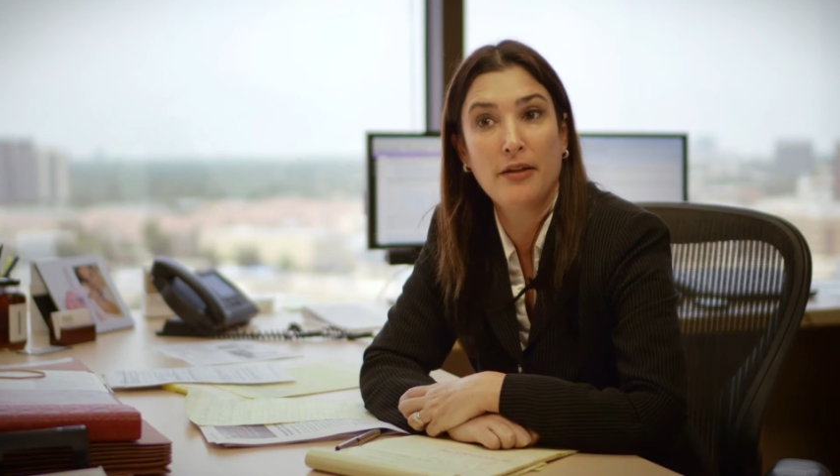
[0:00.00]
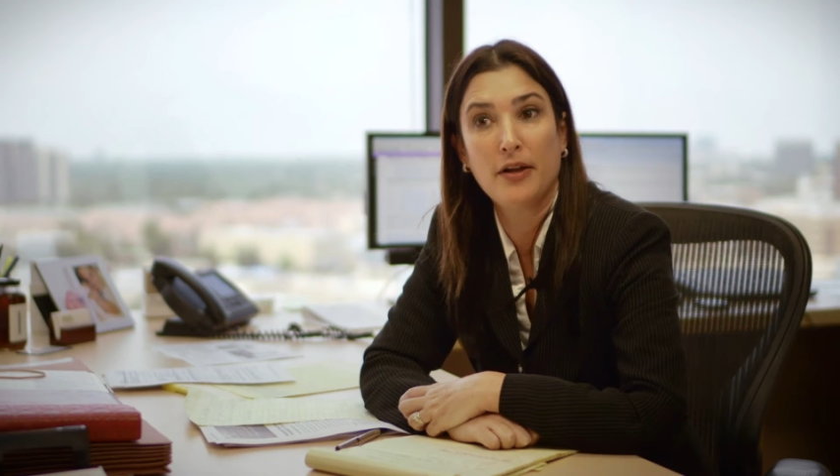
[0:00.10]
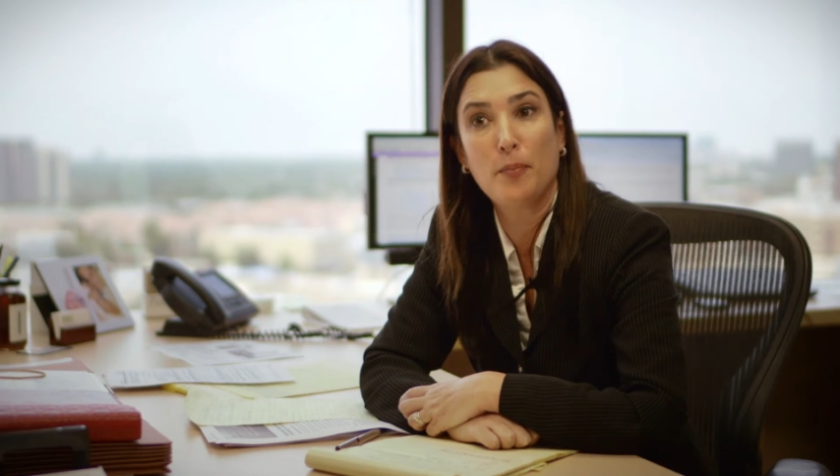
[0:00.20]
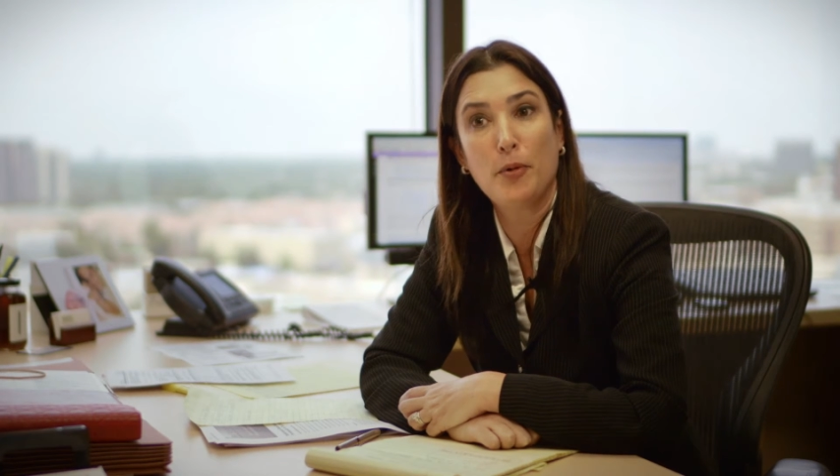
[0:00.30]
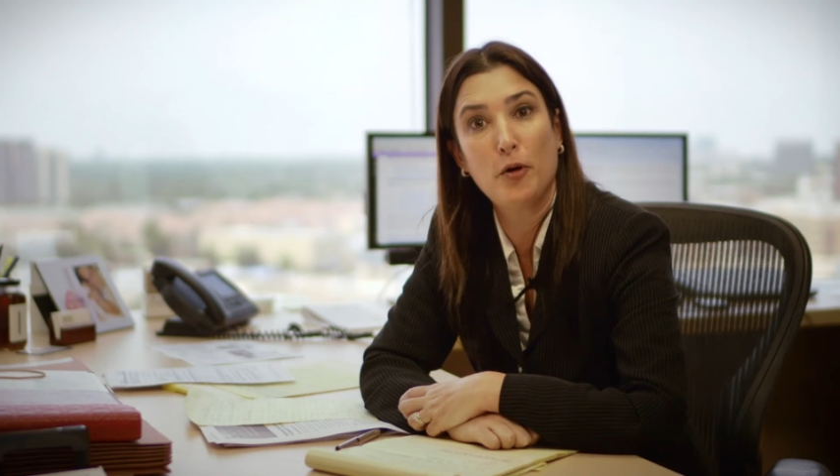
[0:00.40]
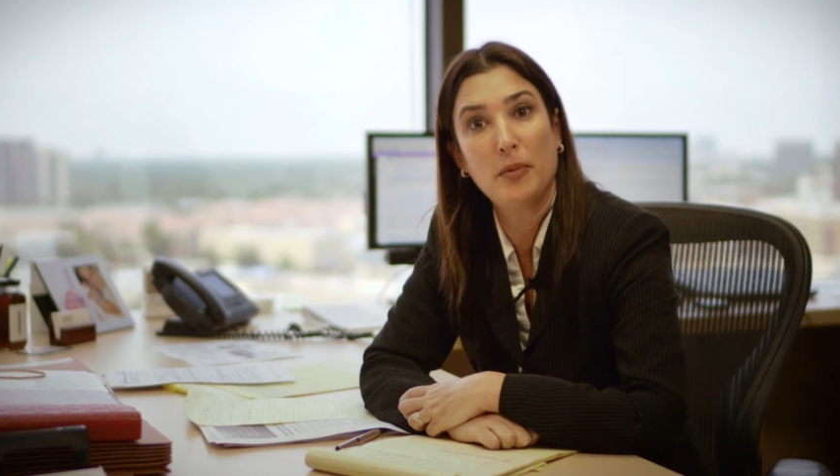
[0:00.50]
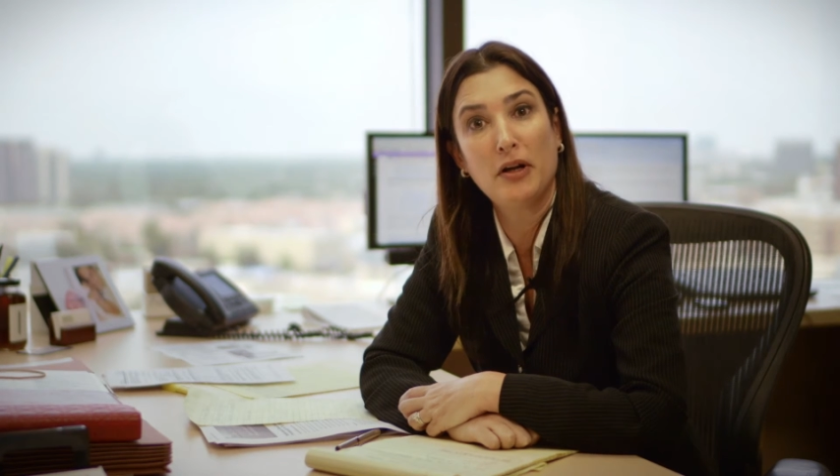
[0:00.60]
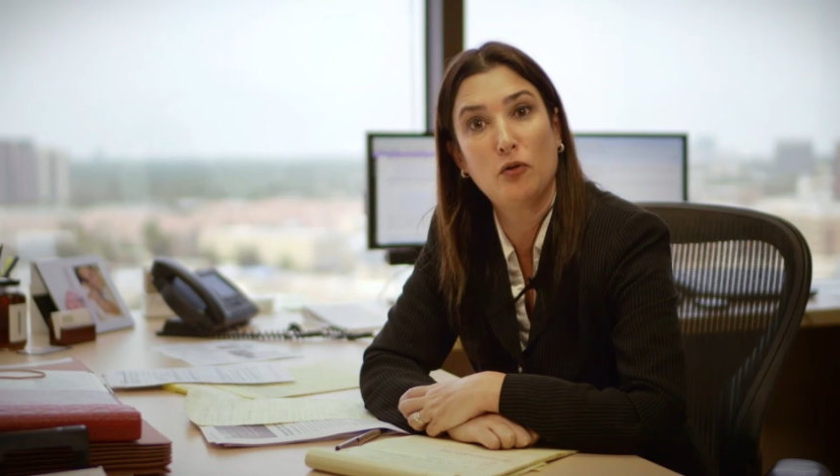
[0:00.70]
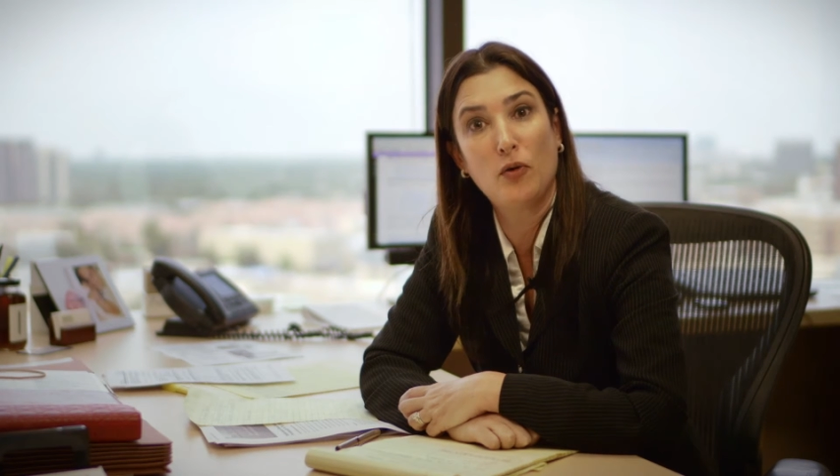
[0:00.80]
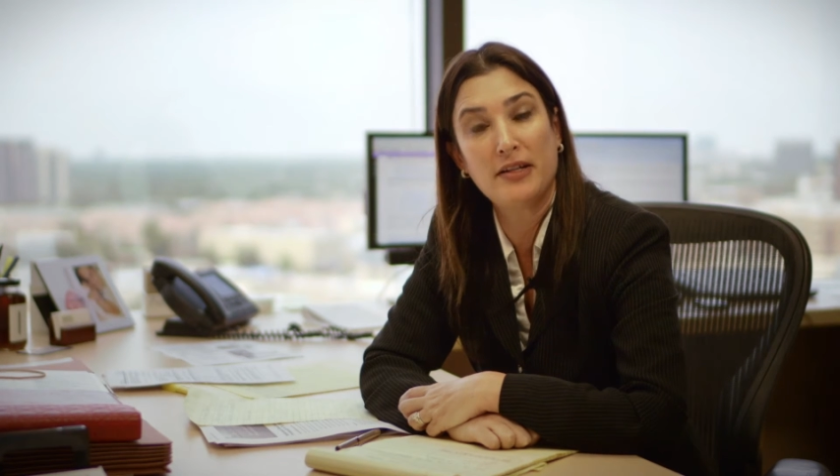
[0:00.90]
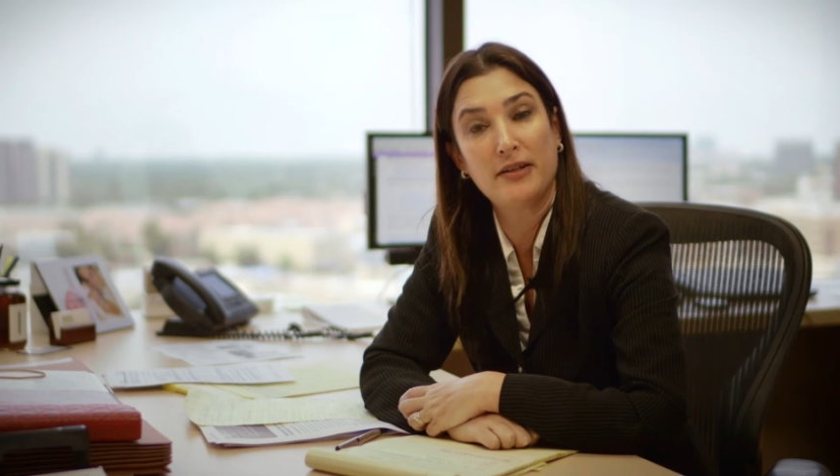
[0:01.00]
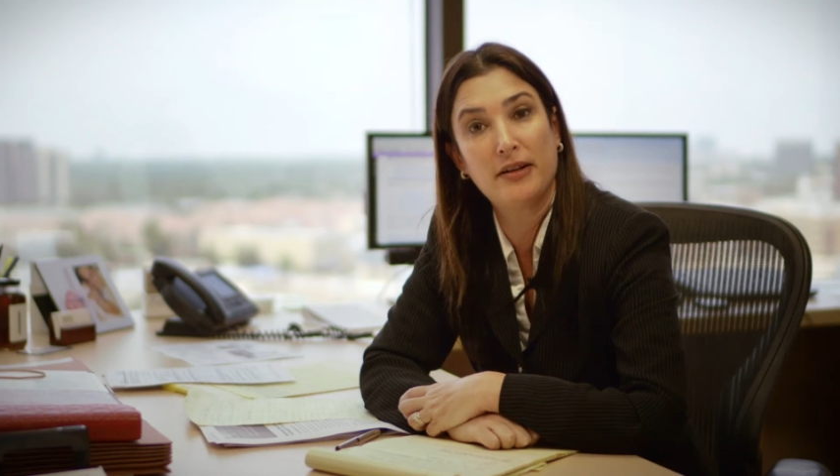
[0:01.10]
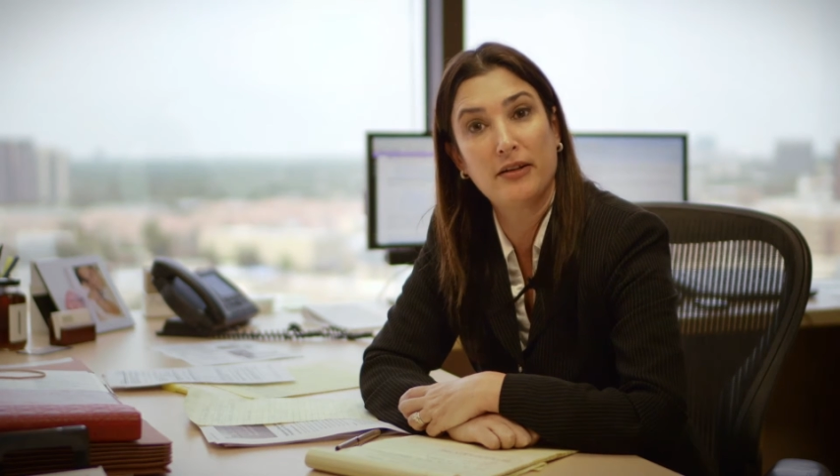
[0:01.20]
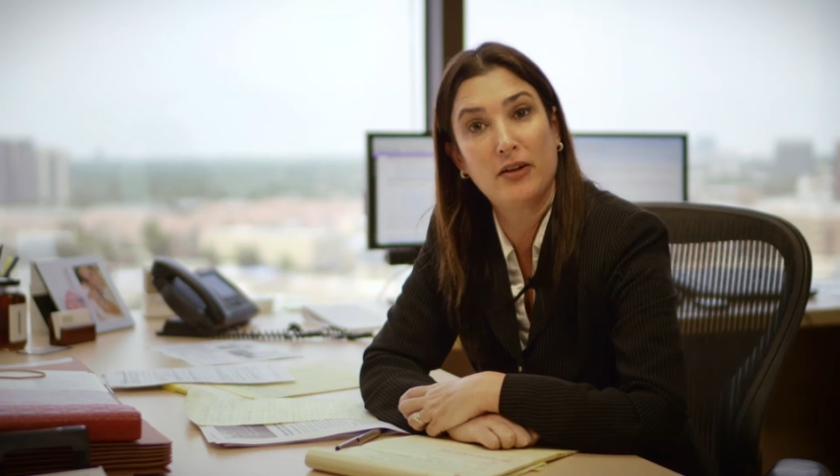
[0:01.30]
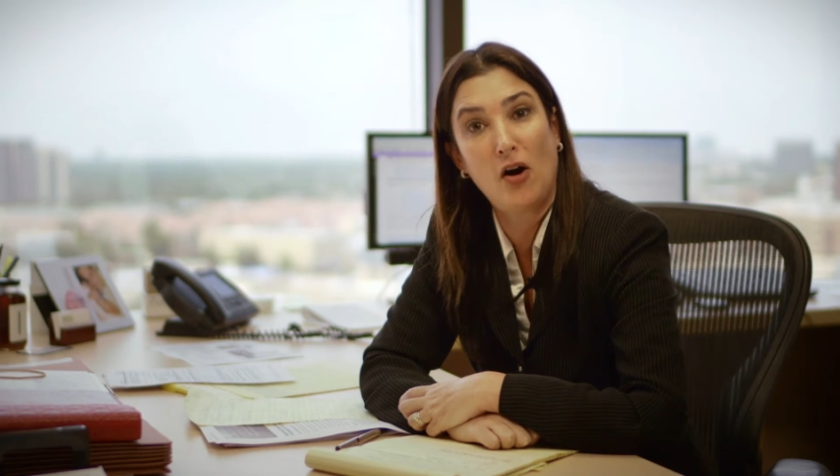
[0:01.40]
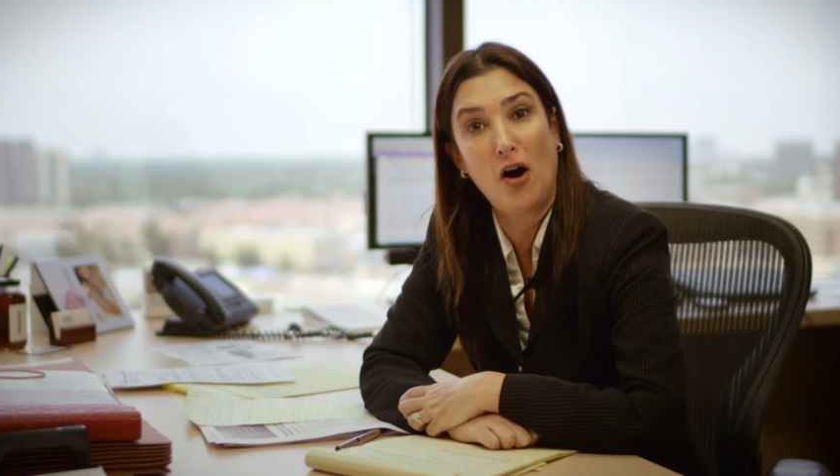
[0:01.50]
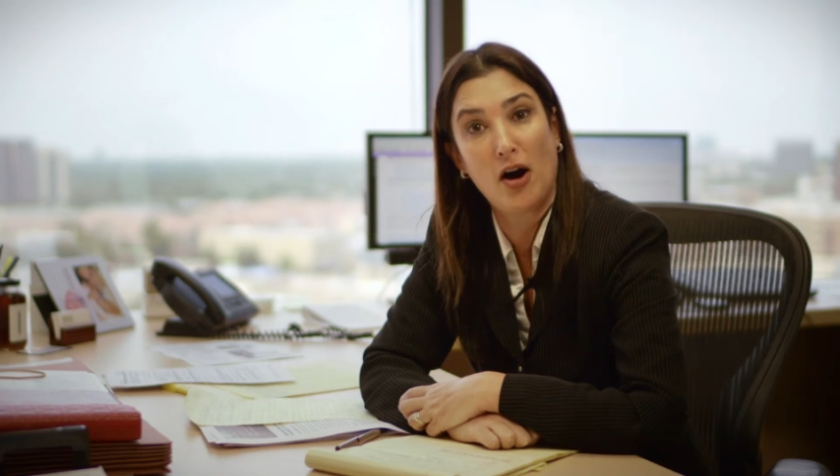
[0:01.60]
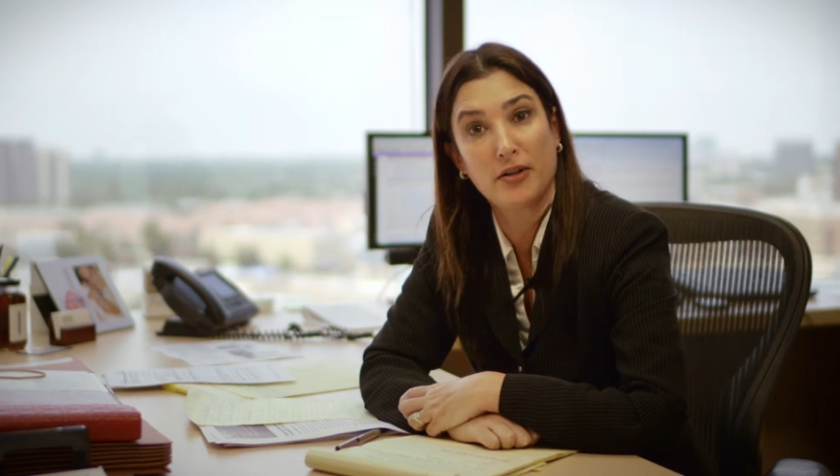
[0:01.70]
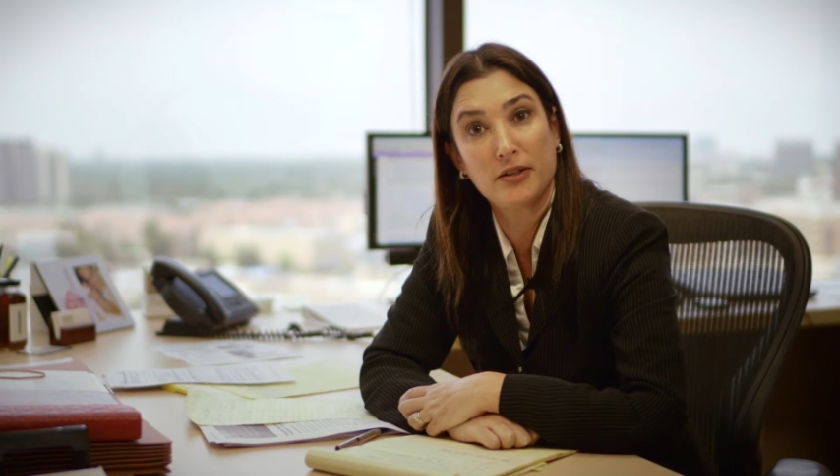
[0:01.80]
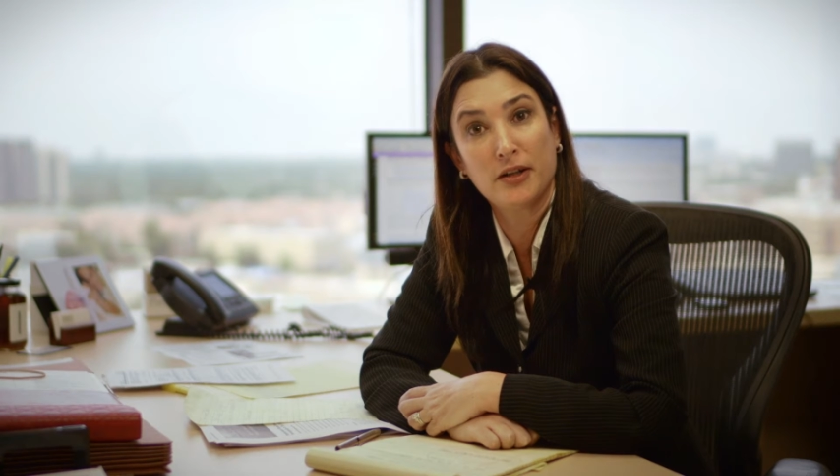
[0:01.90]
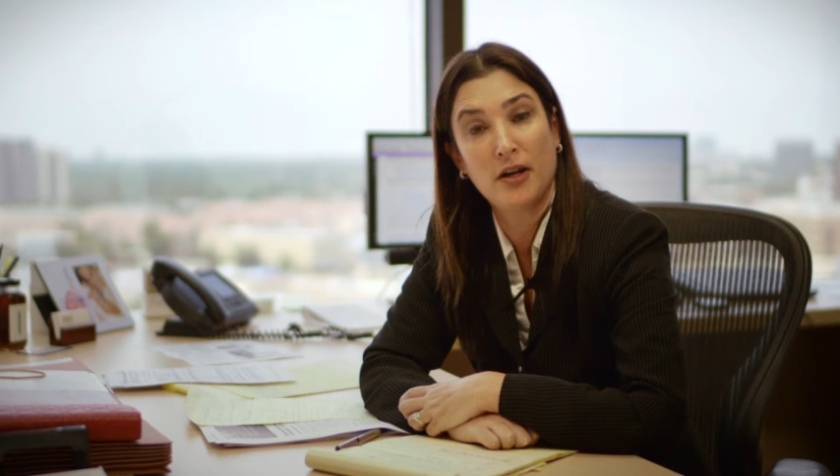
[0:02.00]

that a permanent resident can't.